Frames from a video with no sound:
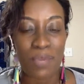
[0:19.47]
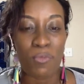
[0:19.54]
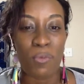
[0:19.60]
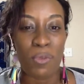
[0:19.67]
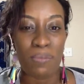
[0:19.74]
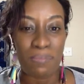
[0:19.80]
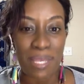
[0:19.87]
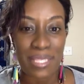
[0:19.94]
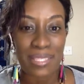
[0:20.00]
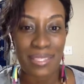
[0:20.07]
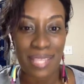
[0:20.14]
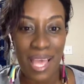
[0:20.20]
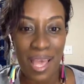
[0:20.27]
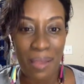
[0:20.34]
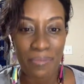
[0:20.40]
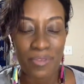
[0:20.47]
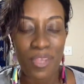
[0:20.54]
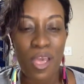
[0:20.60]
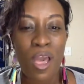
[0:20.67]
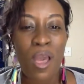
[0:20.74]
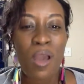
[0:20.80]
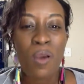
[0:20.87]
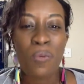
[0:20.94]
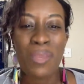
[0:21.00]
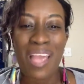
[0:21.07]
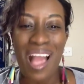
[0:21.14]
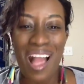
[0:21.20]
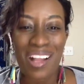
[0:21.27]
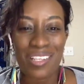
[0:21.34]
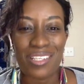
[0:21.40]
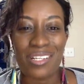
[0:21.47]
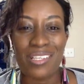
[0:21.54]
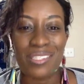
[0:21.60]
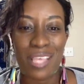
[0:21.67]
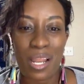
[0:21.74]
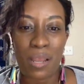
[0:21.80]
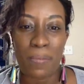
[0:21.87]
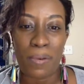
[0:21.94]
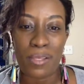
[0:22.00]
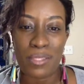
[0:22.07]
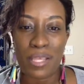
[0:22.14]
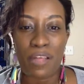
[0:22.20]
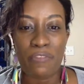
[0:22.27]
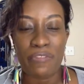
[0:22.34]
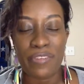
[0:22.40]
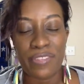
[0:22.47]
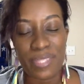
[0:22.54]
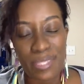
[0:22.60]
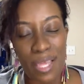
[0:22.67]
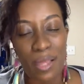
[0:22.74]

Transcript: and when we miss steps, we actually set up ourselves for